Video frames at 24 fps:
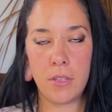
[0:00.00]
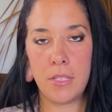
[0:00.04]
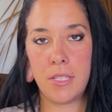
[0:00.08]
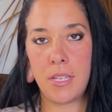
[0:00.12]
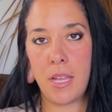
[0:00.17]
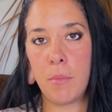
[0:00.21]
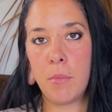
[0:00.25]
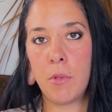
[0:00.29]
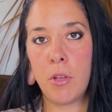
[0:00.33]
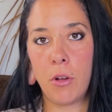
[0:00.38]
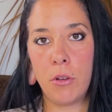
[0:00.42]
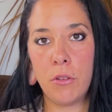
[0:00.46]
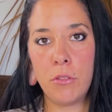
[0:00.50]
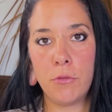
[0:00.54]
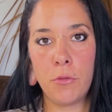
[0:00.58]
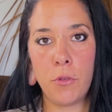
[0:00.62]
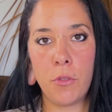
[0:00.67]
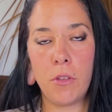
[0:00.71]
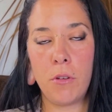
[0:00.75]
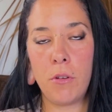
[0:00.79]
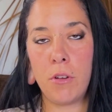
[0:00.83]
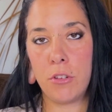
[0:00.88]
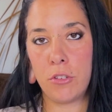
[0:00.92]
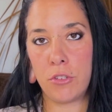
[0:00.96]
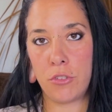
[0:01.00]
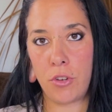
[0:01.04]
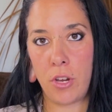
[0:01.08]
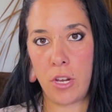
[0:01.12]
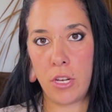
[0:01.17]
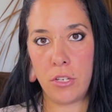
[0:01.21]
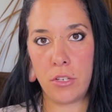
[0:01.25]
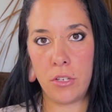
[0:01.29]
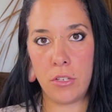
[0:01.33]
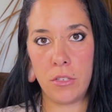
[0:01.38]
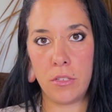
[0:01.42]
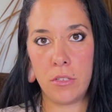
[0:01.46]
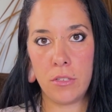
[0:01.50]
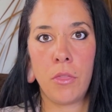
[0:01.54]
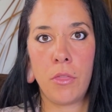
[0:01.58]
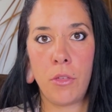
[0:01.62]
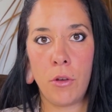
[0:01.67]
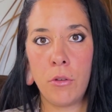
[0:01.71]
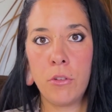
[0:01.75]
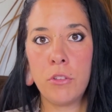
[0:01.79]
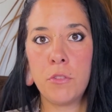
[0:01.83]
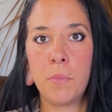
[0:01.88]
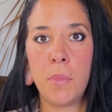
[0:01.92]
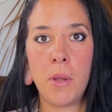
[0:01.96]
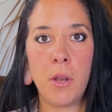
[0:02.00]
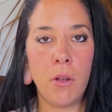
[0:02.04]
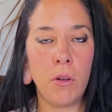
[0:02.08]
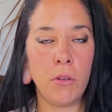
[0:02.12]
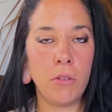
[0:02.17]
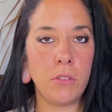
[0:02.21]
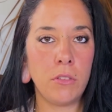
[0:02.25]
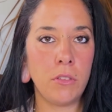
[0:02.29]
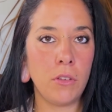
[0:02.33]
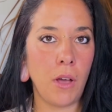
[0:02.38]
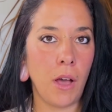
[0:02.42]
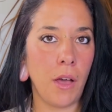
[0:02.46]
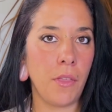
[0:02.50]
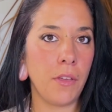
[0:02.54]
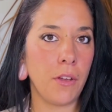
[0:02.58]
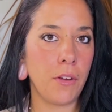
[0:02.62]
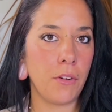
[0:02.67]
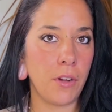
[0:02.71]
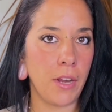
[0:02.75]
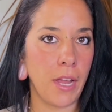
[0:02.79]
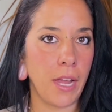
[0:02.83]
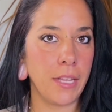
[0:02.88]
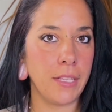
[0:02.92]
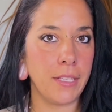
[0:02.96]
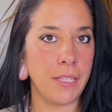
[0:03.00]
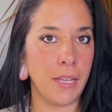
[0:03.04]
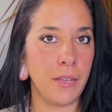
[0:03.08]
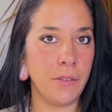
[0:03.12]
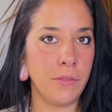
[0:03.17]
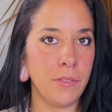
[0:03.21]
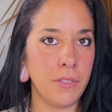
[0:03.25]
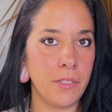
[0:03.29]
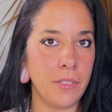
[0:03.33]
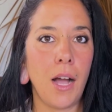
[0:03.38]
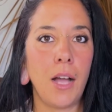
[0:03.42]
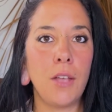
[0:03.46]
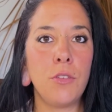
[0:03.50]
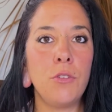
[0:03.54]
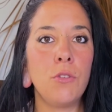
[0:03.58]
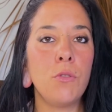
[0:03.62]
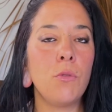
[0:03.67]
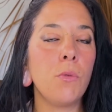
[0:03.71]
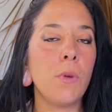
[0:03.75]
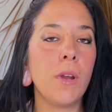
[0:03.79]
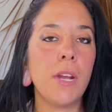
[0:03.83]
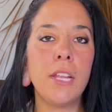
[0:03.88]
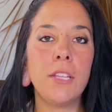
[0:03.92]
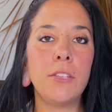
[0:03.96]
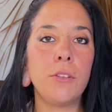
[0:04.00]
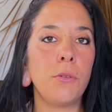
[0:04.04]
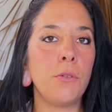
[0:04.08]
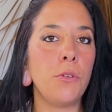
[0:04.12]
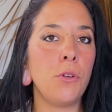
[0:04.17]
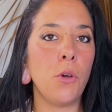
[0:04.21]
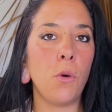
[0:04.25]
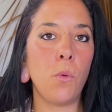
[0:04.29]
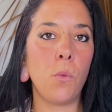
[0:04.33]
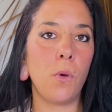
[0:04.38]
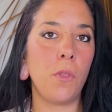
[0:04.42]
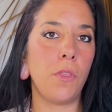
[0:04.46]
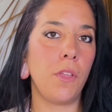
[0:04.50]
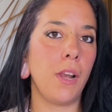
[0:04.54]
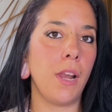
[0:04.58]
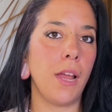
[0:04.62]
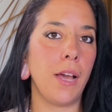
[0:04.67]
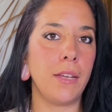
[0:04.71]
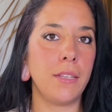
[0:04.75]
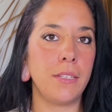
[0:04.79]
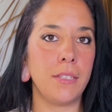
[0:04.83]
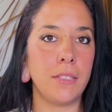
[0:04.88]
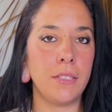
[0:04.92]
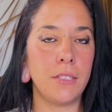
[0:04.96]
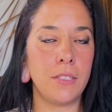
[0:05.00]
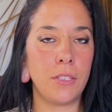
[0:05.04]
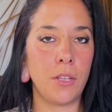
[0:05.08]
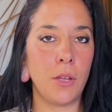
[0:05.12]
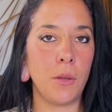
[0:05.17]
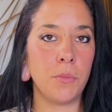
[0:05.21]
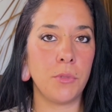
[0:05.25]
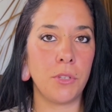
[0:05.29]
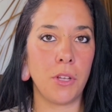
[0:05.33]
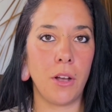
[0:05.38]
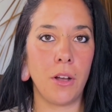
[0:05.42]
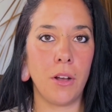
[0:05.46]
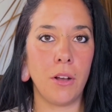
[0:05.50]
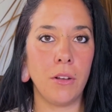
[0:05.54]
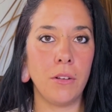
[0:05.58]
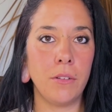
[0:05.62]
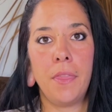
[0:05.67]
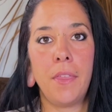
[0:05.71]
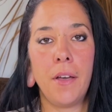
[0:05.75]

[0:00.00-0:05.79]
Same goes for their illustrations. Those belong to other creatives, and you really don't know what the license terms are.